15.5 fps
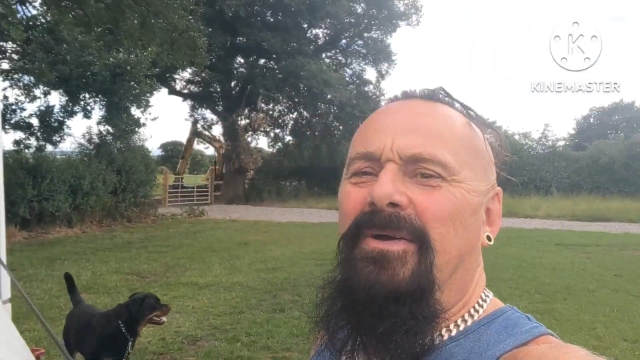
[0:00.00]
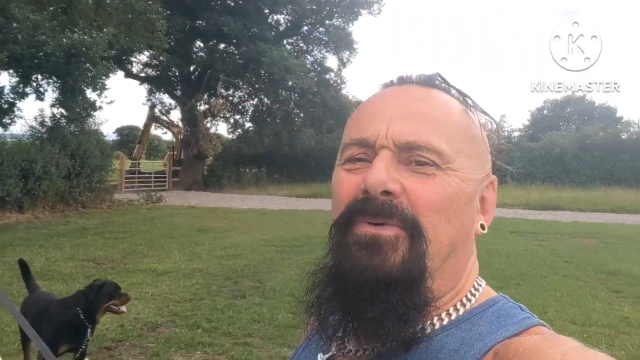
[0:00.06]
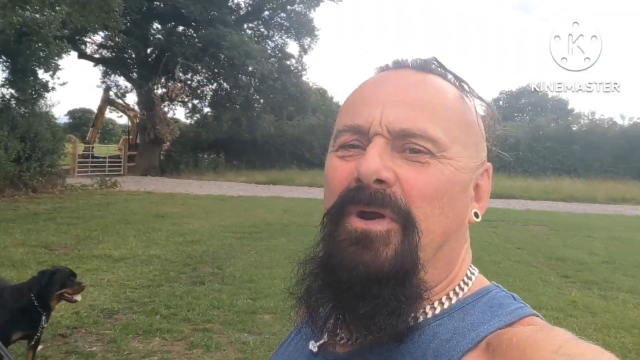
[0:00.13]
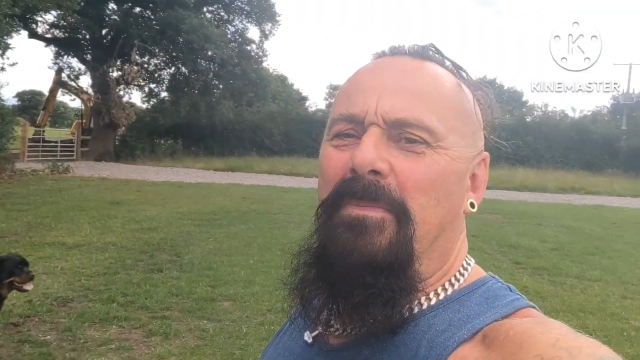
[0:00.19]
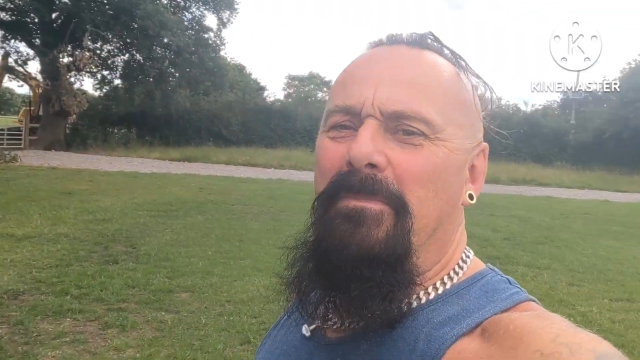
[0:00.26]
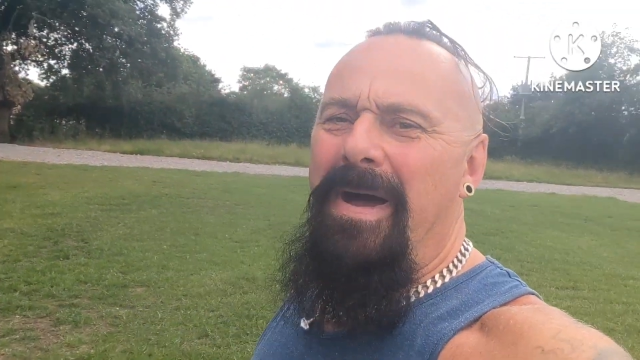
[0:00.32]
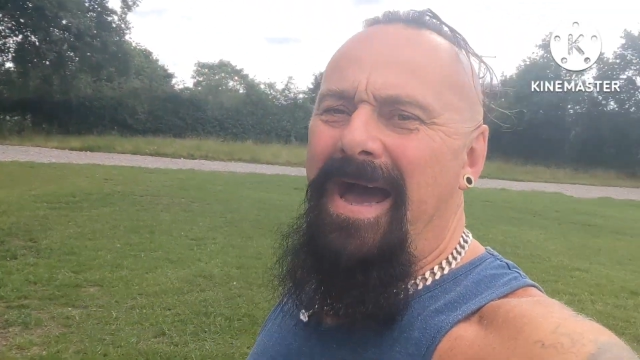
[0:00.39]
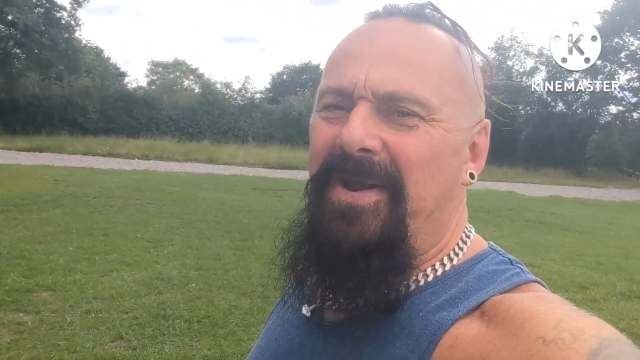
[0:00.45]
We're
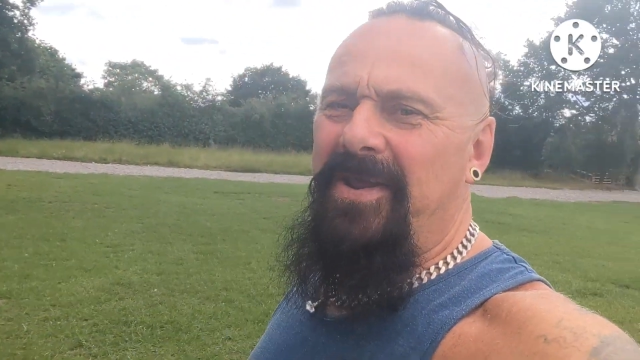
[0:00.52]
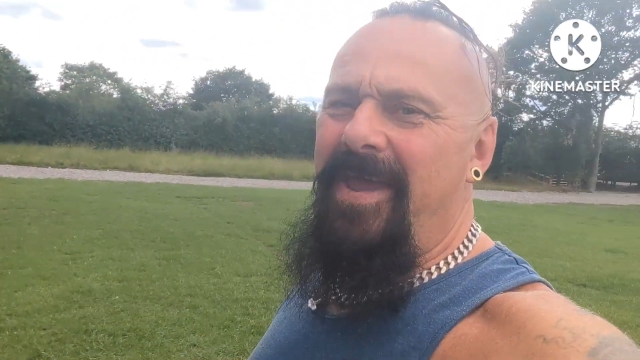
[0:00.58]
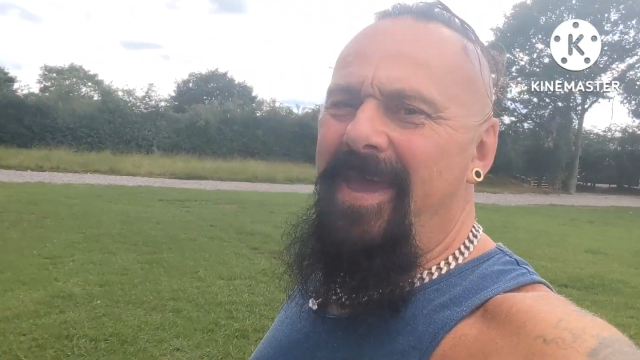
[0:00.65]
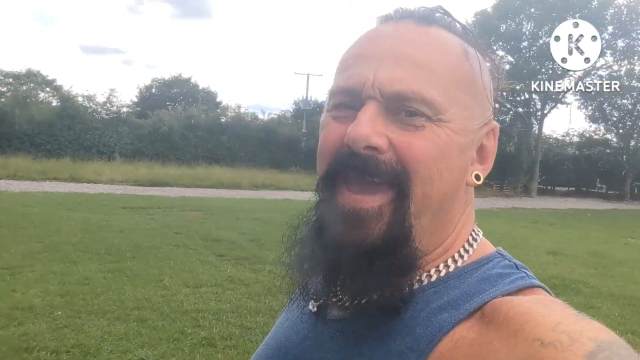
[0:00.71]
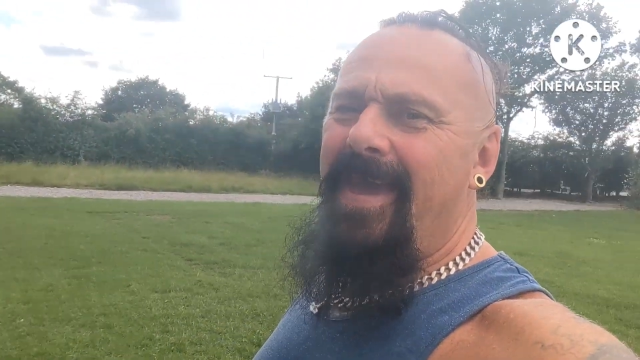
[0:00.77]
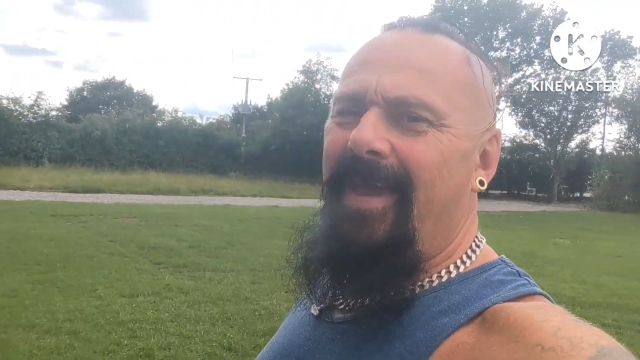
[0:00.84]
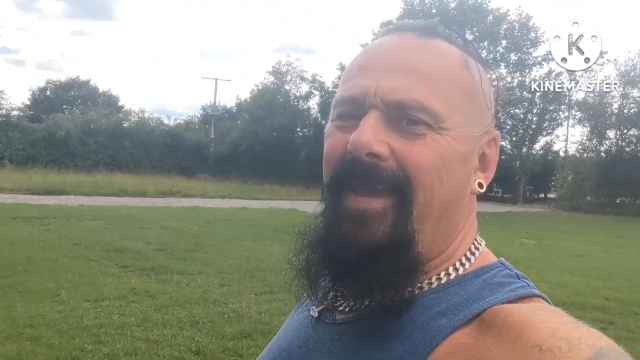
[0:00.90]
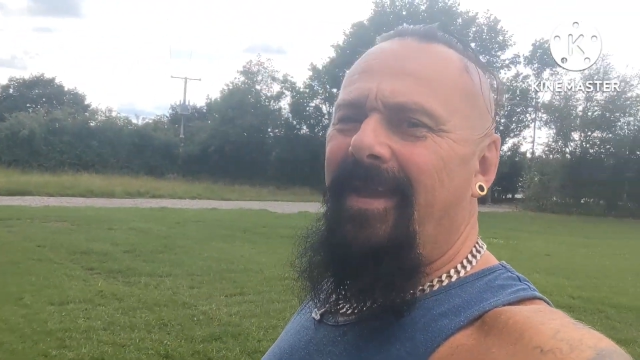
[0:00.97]
at Manor
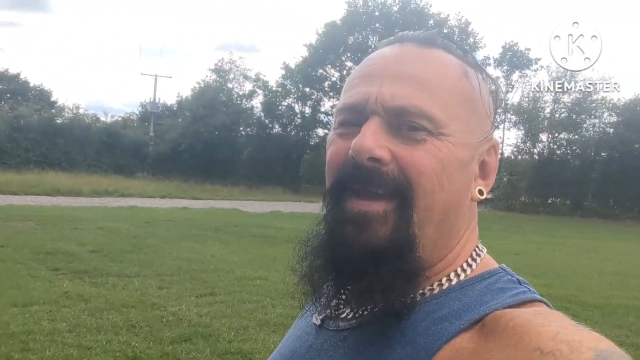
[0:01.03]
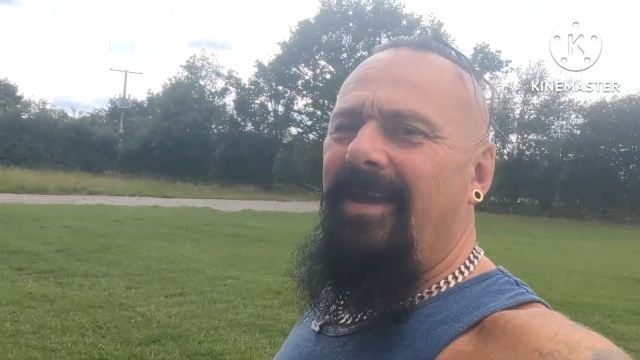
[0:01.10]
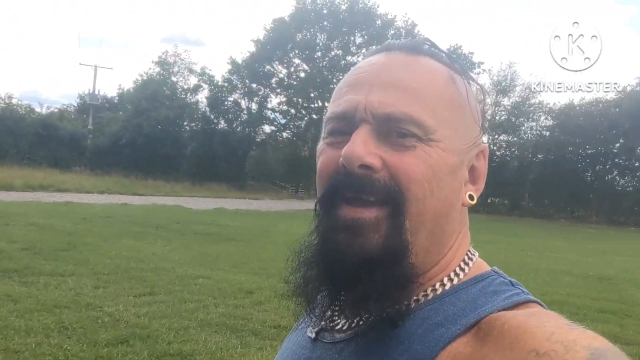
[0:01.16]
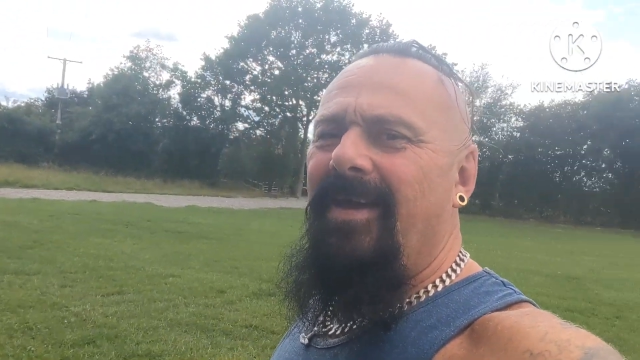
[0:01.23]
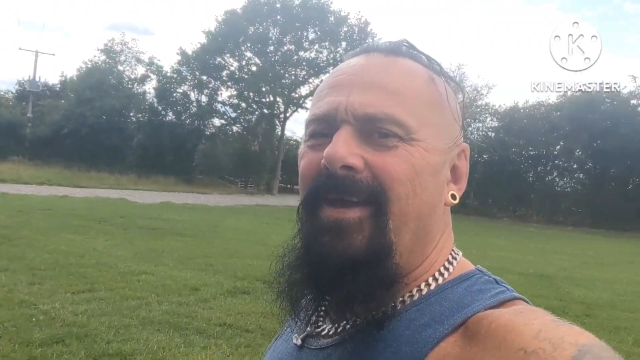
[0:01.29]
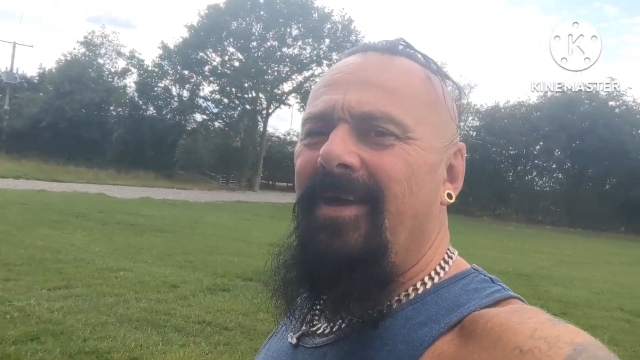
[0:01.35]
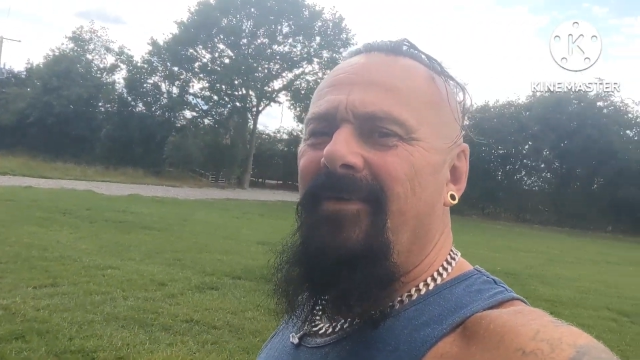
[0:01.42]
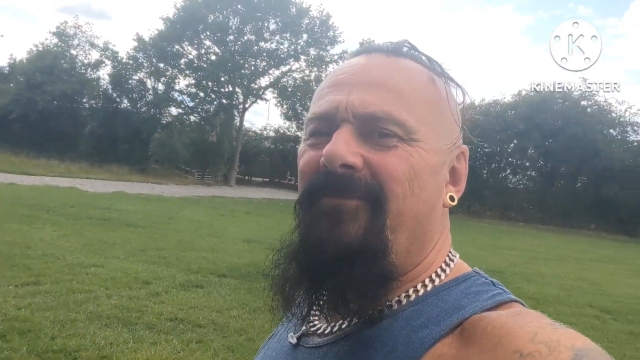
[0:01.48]

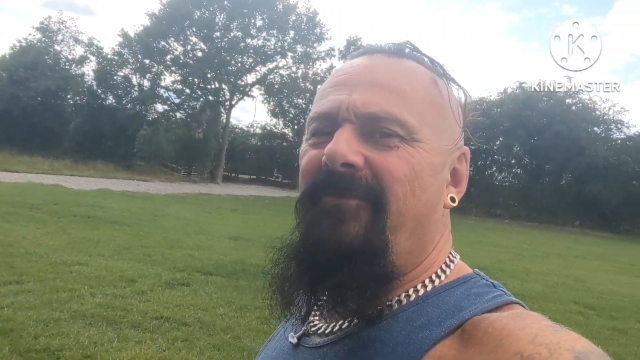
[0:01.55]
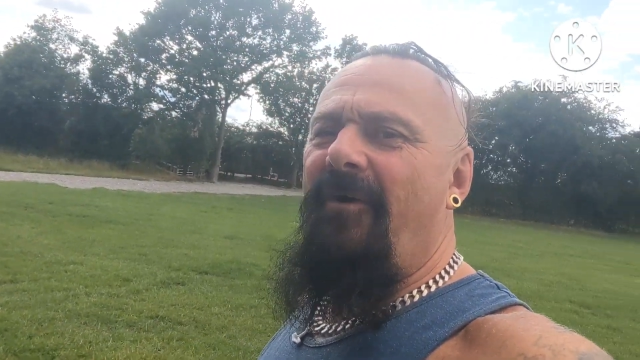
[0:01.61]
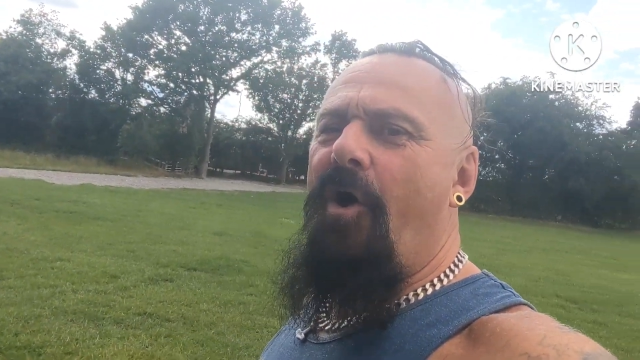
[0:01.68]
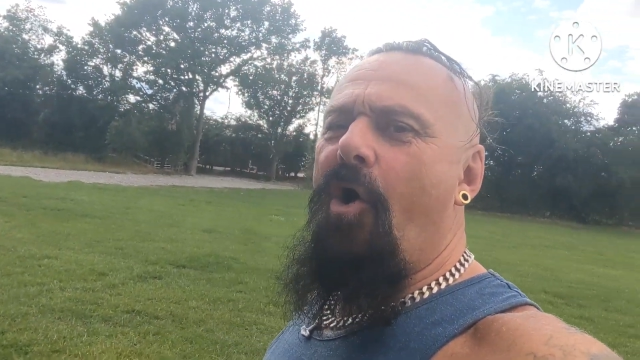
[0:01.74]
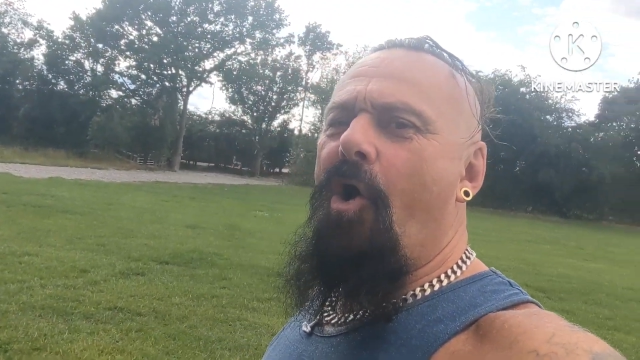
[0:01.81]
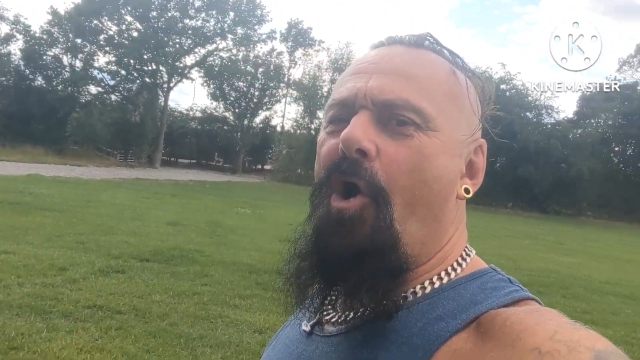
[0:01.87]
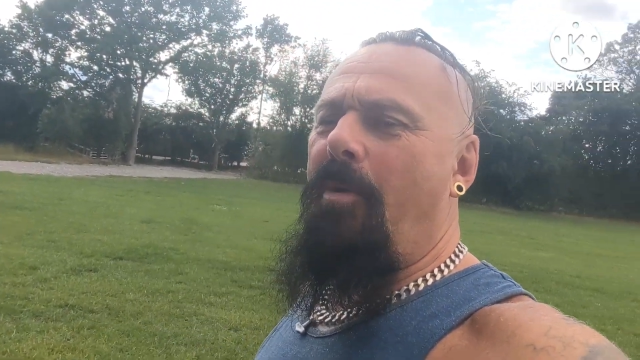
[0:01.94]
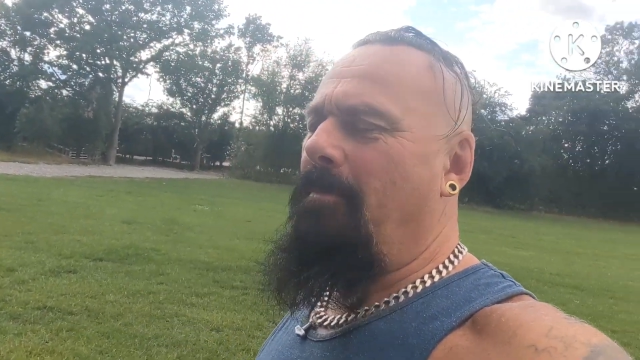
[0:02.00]

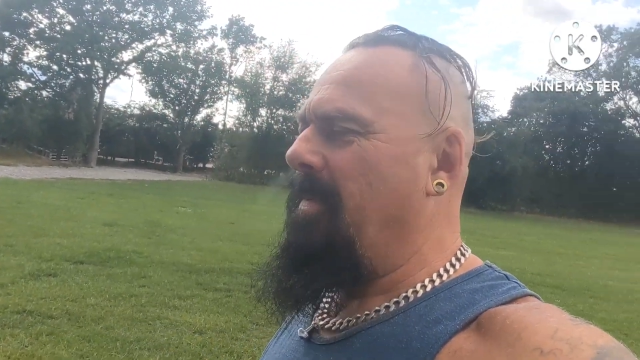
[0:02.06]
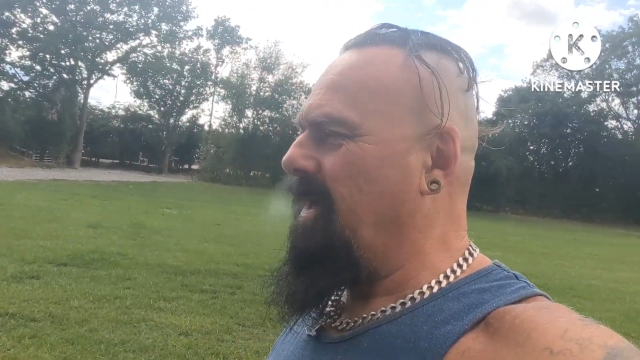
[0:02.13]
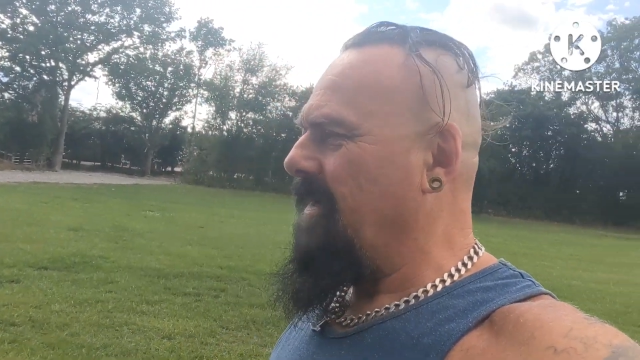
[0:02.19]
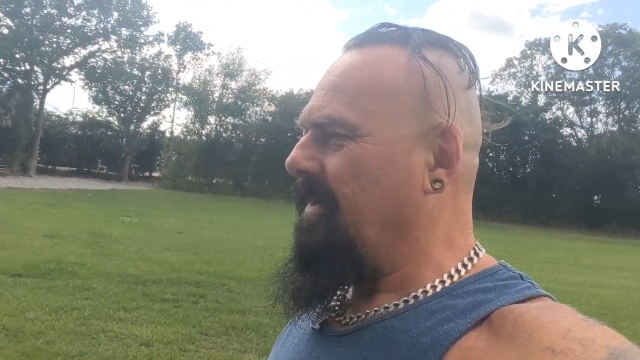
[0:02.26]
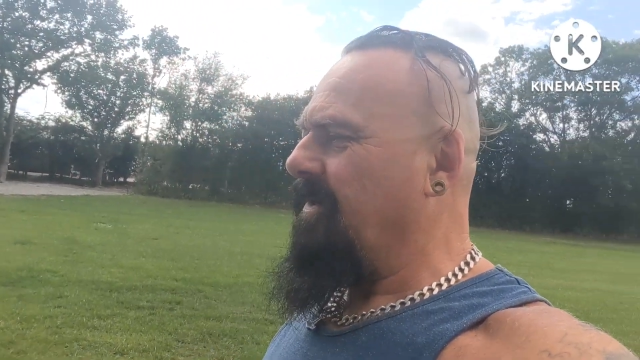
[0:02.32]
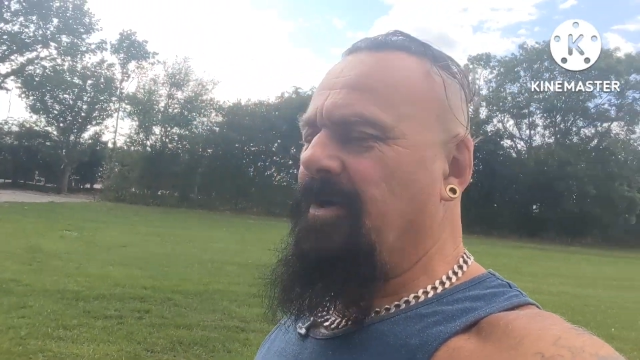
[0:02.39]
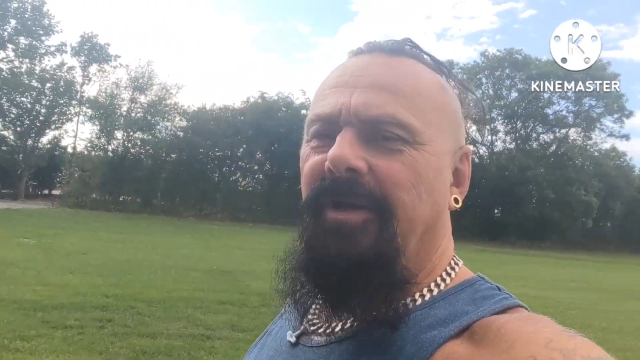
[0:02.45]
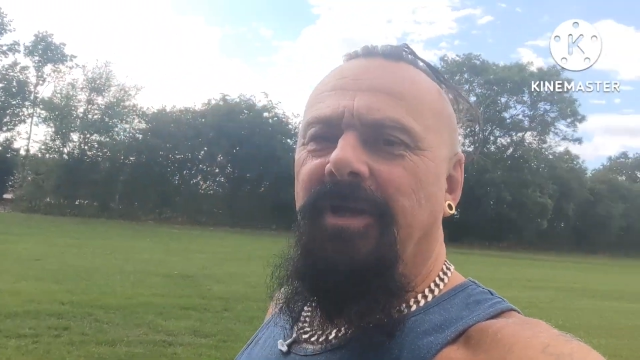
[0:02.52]

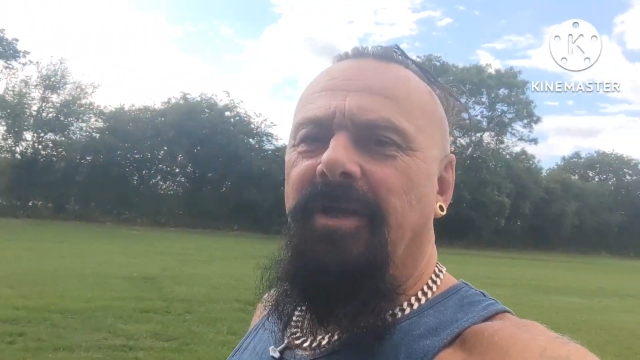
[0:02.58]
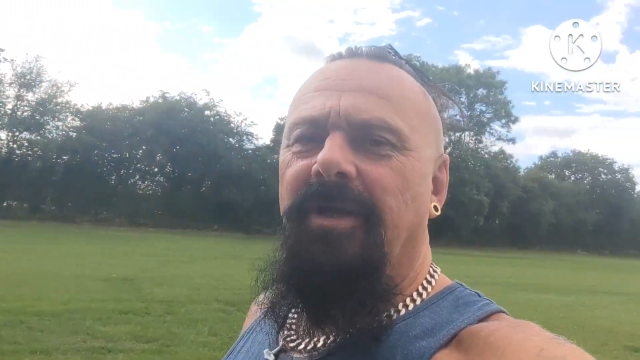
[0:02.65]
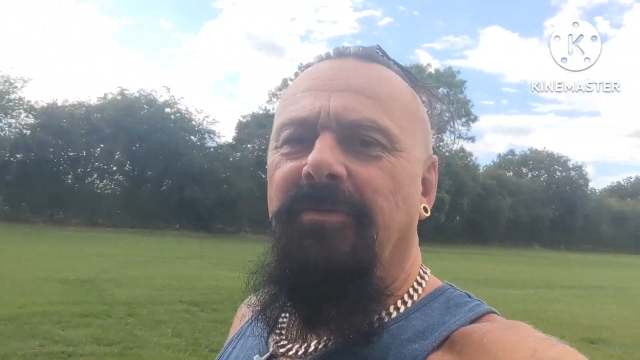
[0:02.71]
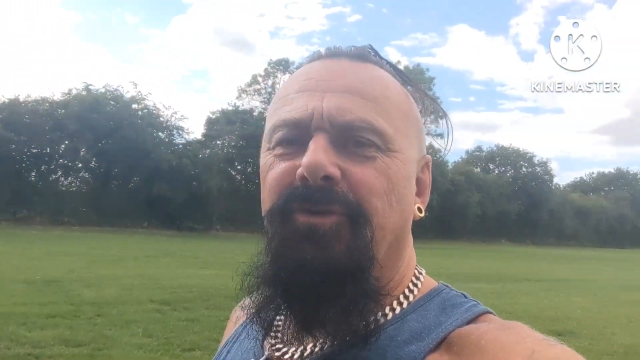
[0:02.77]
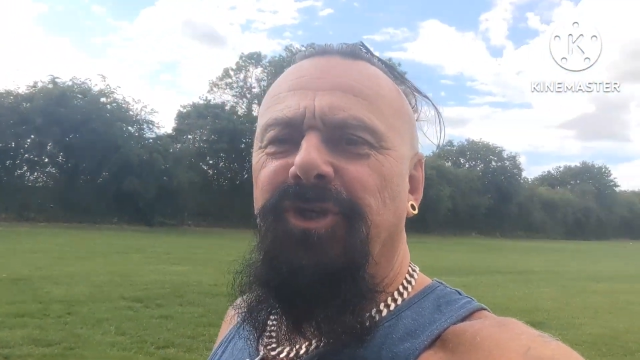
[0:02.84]
Farm,